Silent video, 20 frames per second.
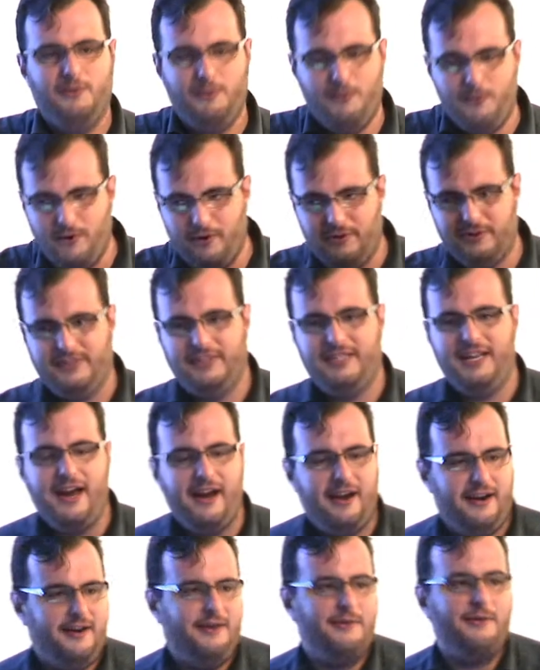was
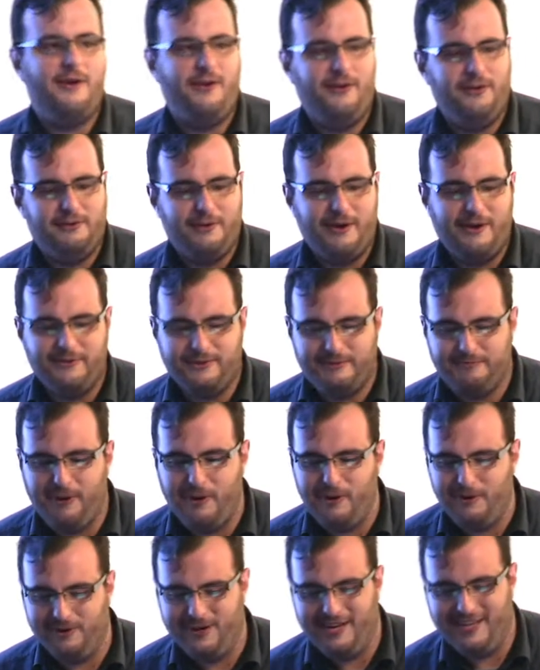there all around
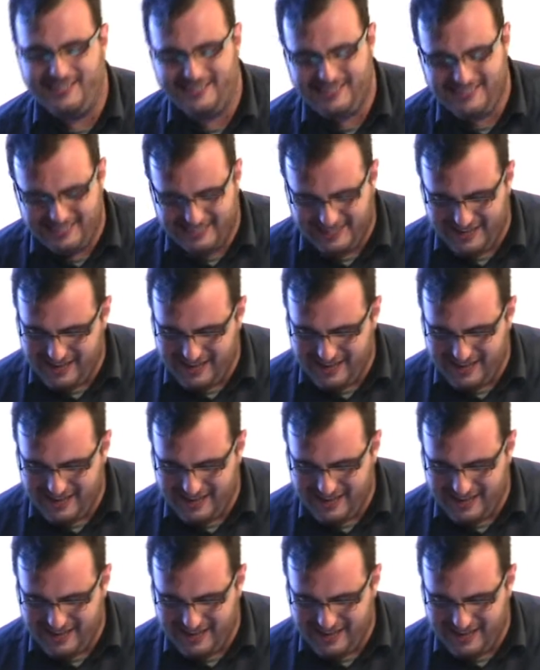Poland.